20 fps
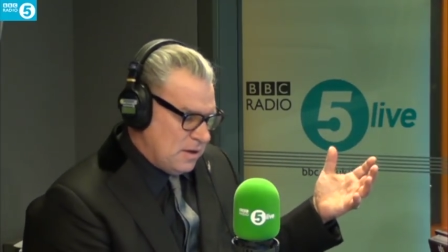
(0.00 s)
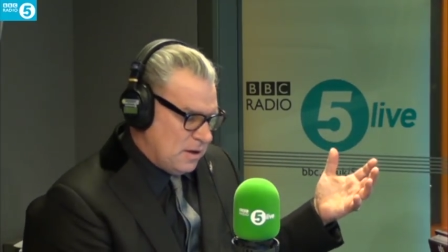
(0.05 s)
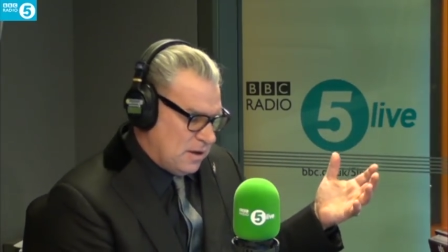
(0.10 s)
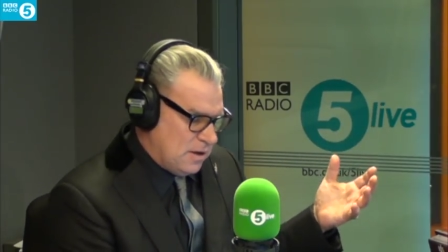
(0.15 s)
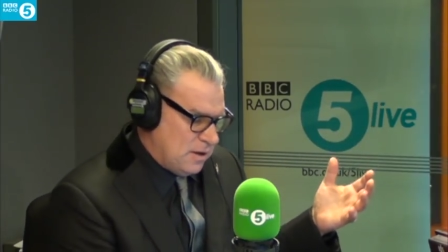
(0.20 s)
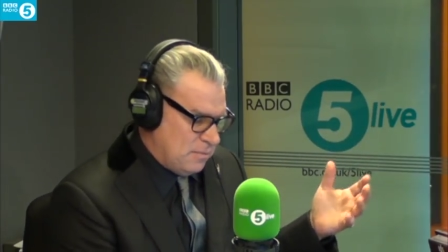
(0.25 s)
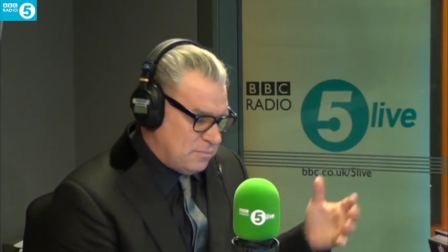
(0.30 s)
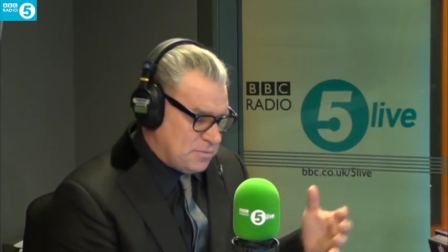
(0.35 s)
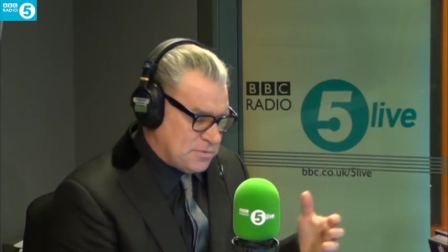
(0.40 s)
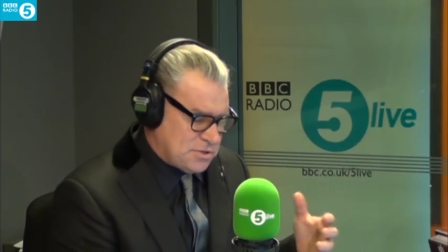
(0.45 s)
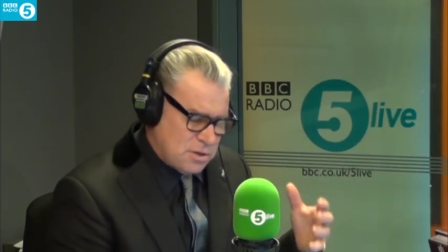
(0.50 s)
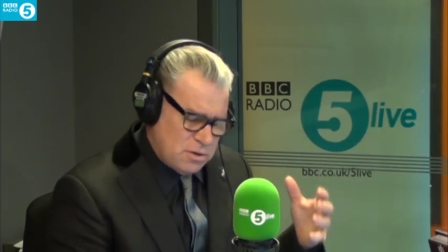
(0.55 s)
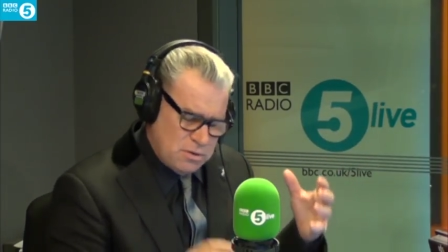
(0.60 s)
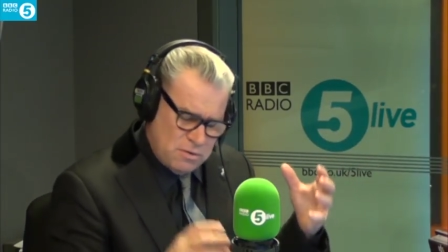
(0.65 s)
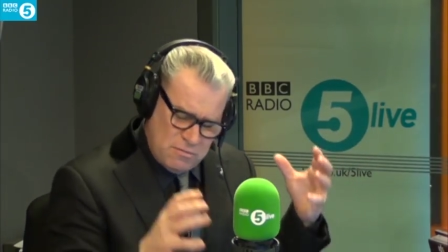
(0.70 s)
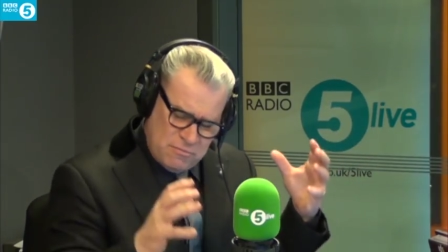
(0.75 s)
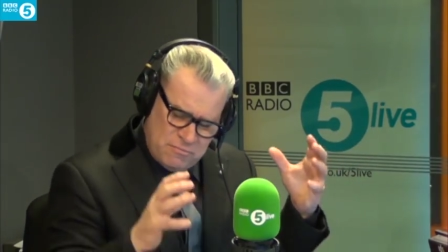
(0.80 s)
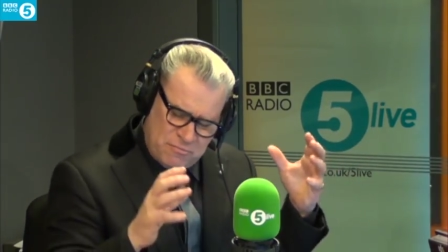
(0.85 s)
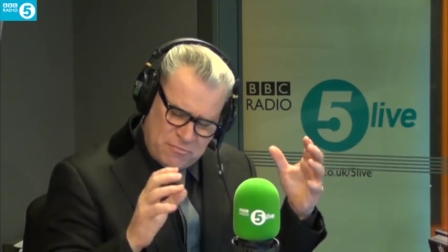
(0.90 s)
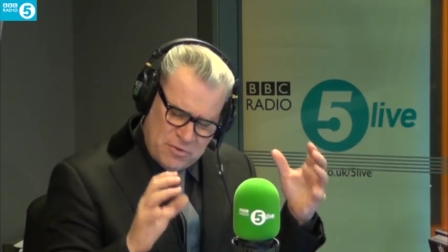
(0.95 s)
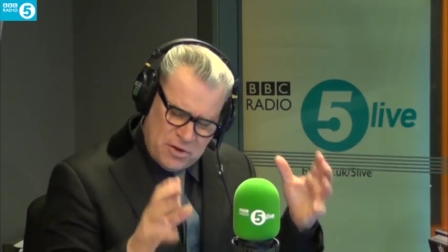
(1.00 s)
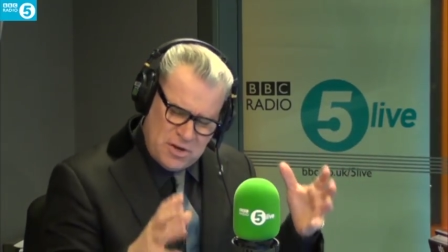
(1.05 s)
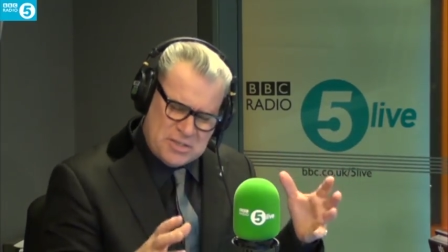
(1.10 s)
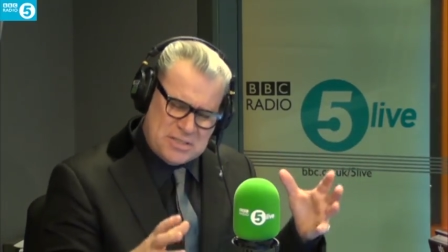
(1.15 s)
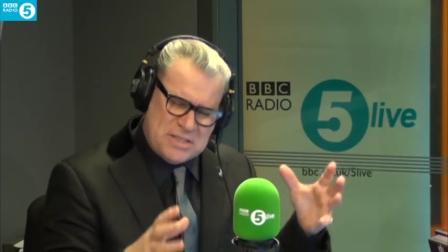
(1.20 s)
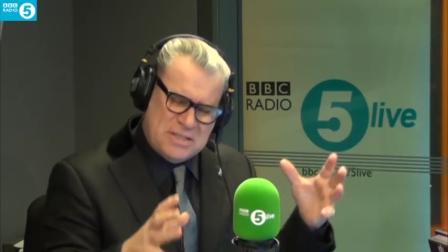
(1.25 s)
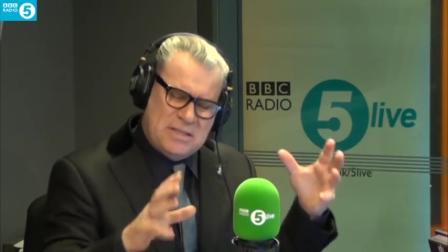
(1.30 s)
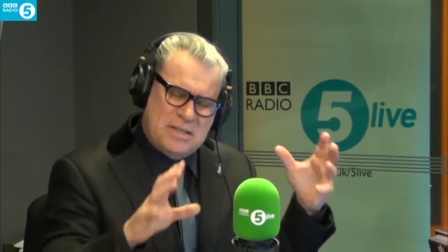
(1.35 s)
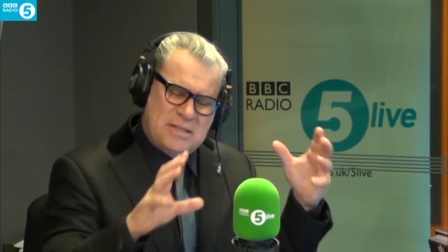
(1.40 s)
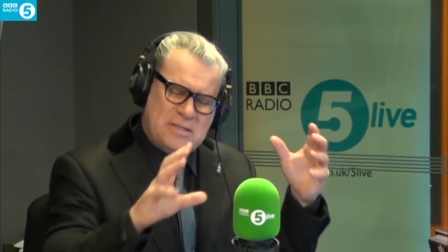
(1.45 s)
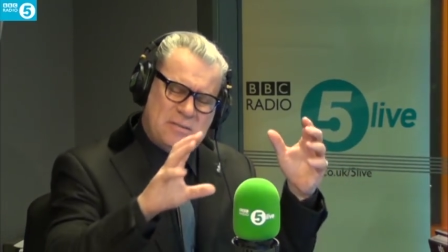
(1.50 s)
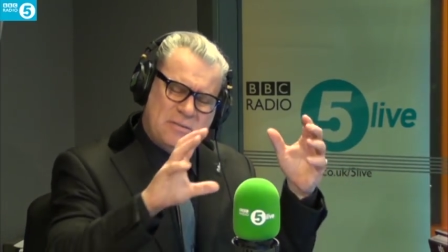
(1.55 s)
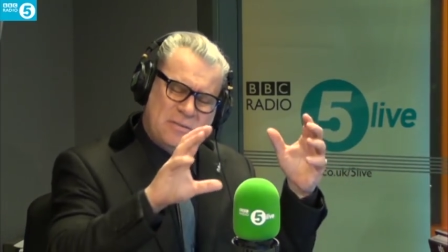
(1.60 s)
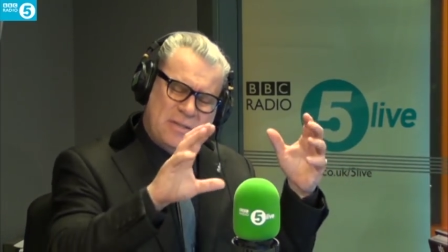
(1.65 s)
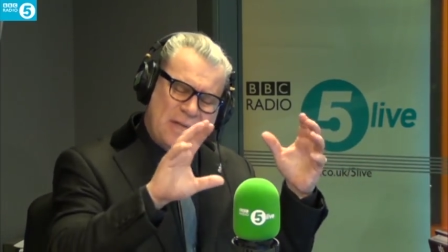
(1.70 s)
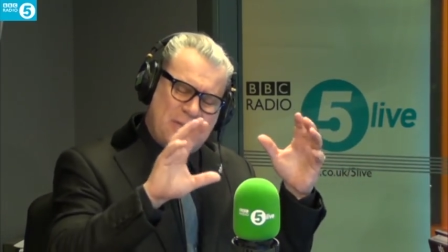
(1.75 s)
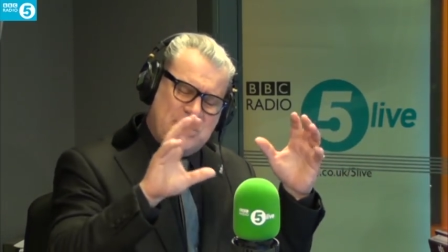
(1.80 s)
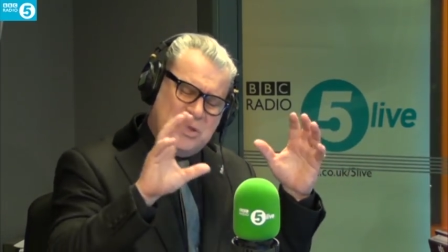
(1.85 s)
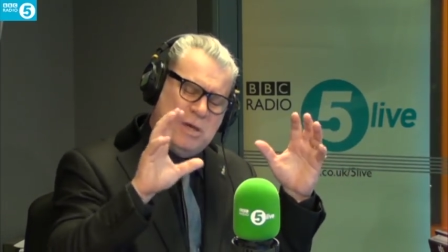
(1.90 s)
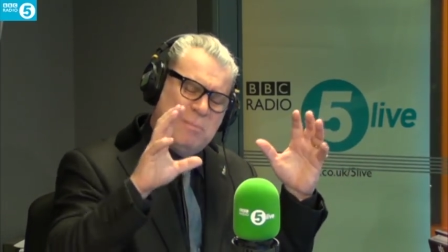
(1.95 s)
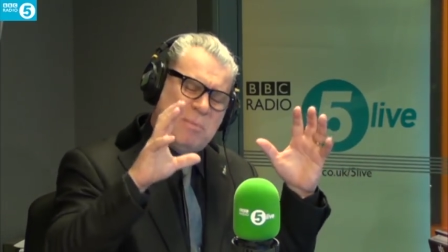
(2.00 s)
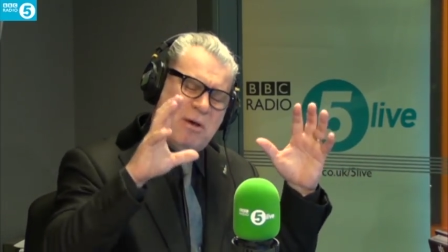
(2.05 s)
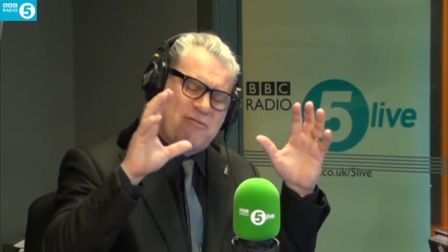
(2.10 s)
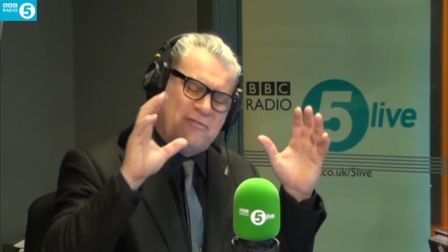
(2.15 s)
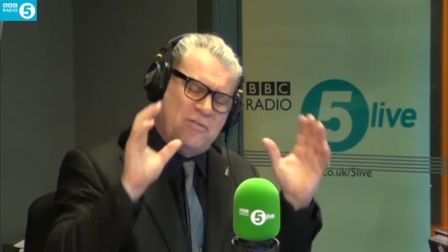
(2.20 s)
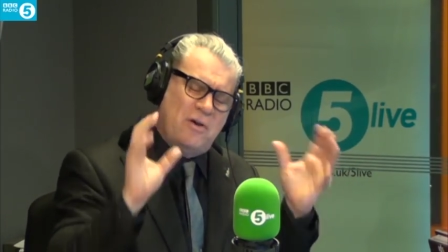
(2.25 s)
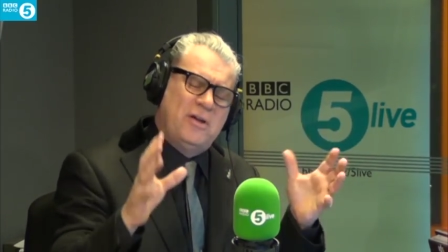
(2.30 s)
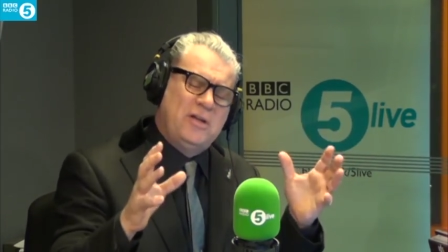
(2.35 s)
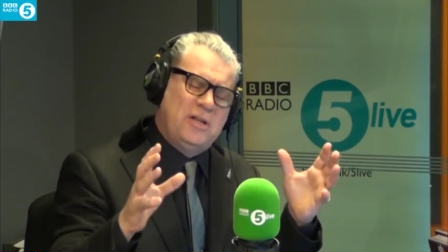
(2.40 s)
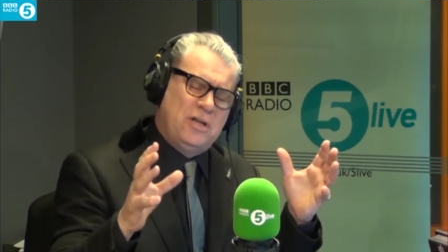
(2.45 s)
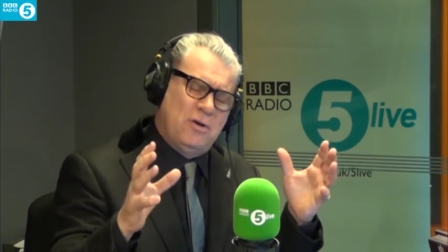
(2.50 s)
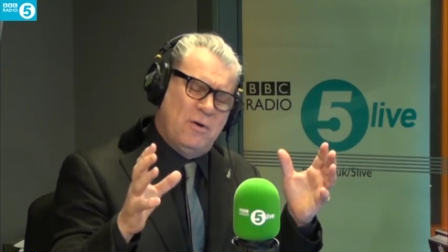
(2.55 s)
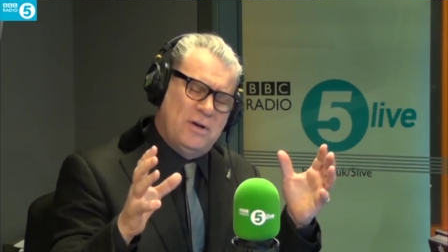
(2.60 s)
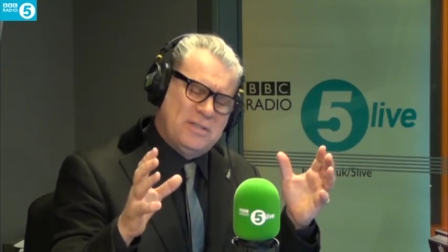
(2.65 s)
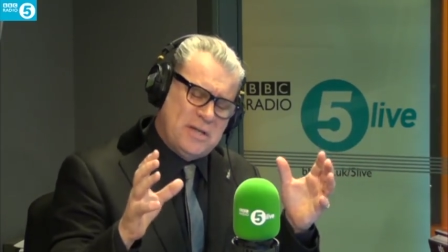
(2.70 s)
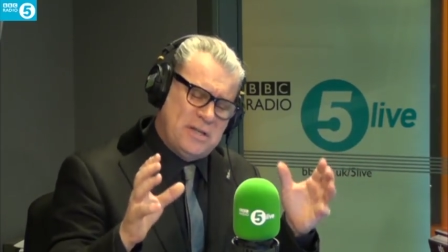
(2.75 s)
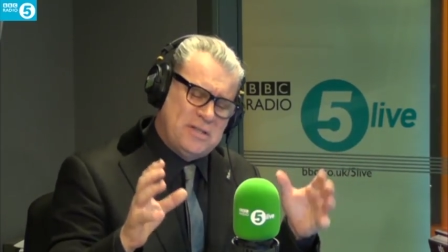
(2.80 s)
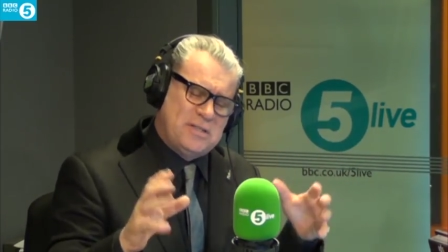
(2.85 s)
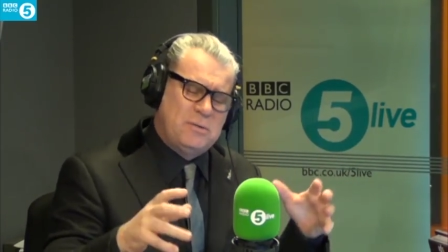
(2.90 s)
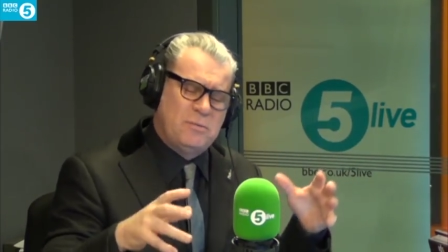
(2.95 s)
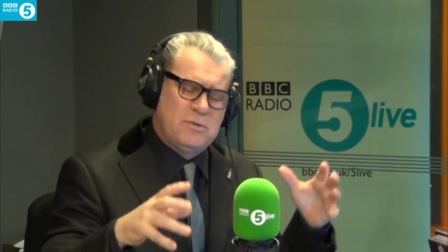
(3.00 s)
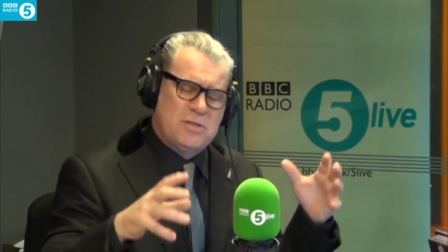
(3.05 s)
Um, so, firstly, there's that thing about finding your identity,